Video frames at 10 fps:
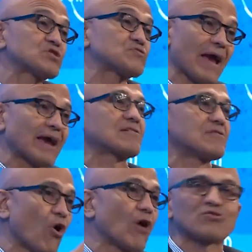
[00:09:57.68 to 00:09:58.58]
expect
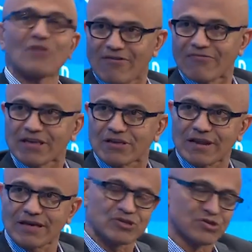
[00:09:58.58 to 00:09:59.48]
not to have
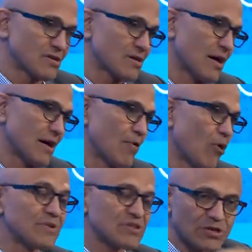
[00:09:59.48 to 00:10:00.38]
regulation. Uh,
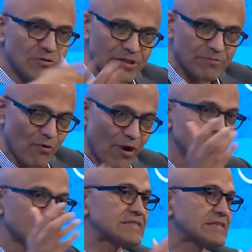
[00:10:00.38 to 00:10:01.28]
obviously, with
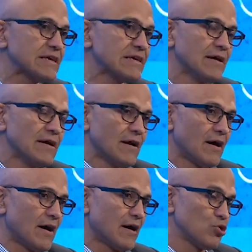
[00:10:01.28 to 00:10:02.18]
privacy,
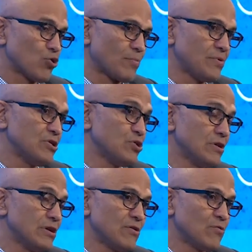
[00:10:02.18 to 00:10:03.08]
uh, European
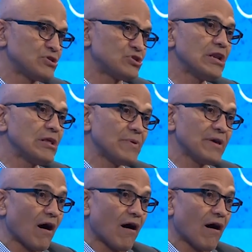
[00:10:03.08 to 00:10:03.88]
Union with G D P